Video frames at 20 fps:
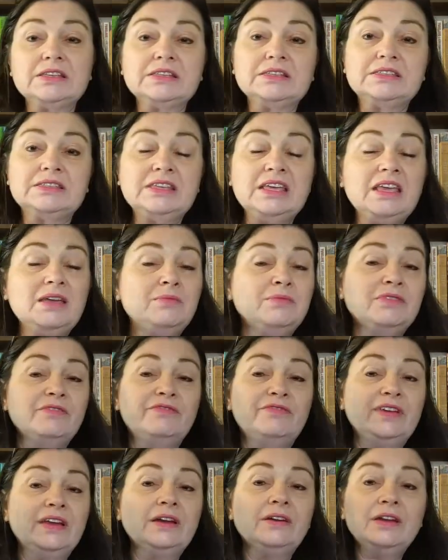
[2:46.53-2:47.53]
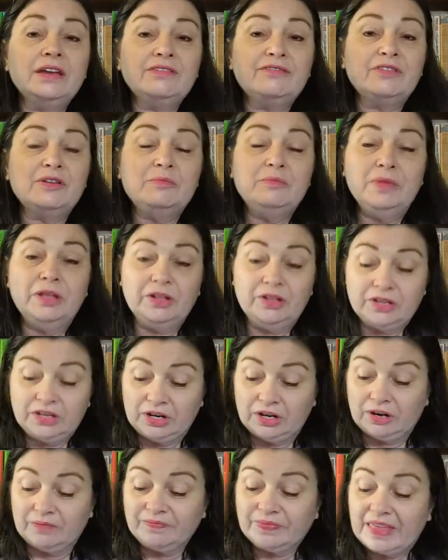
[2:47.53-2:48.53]
seemed very
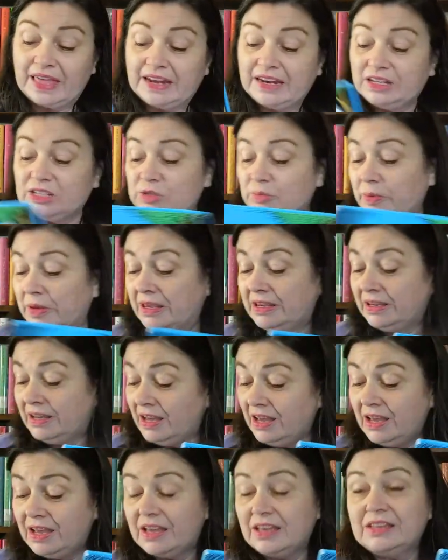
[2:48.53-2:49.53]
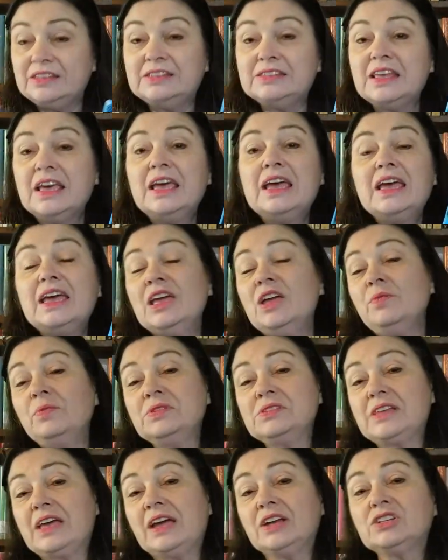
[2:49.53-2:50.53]
familiar, and it's because it
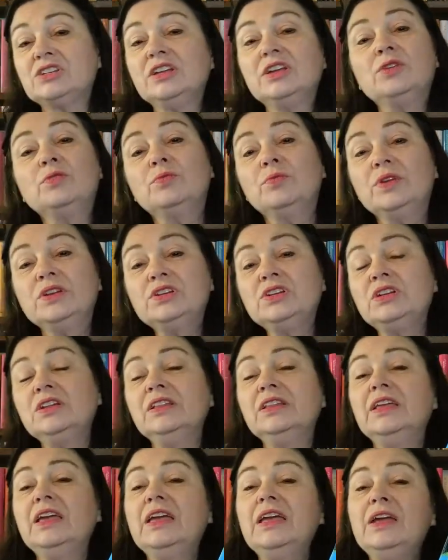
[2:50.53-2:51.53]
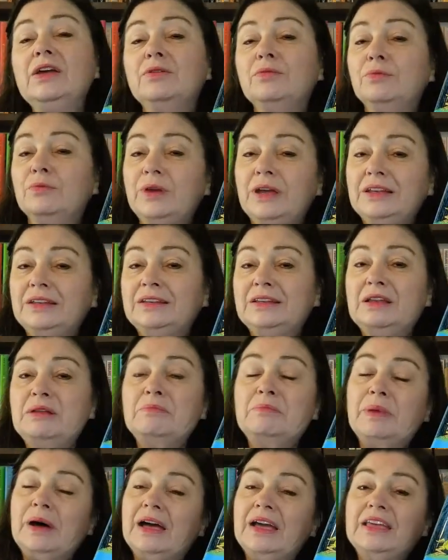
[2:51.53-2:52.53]
was actually originally
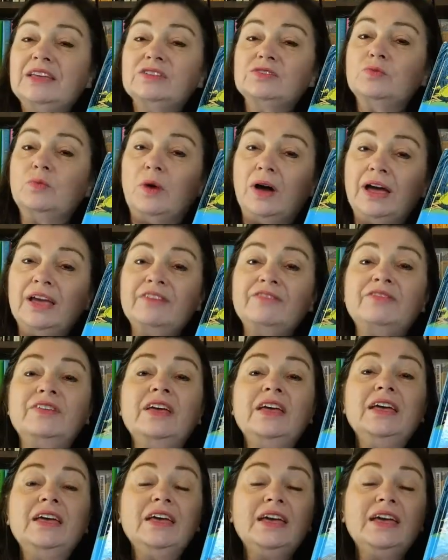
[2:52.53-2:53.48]
written by his wife,